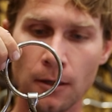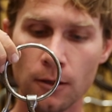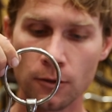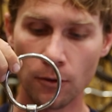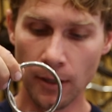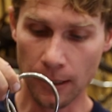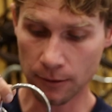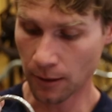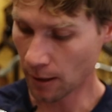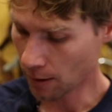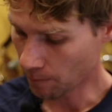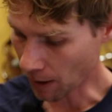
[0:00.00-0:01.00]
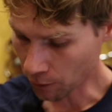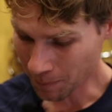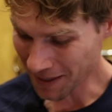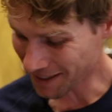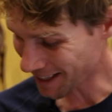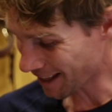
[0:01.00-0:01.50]
So yes,
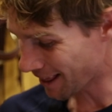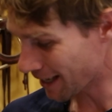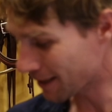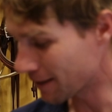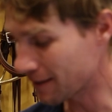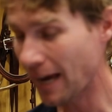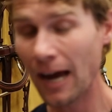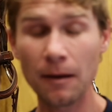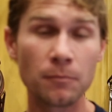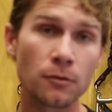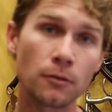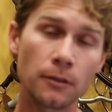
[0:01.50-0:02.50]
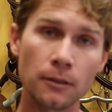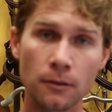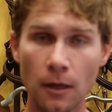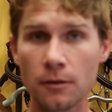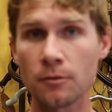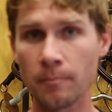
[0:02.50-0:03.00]
mouthpiece thickness absolutely
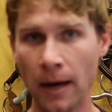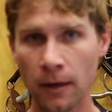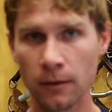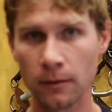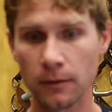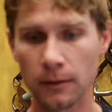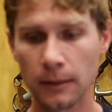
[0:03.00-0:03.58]
does matter.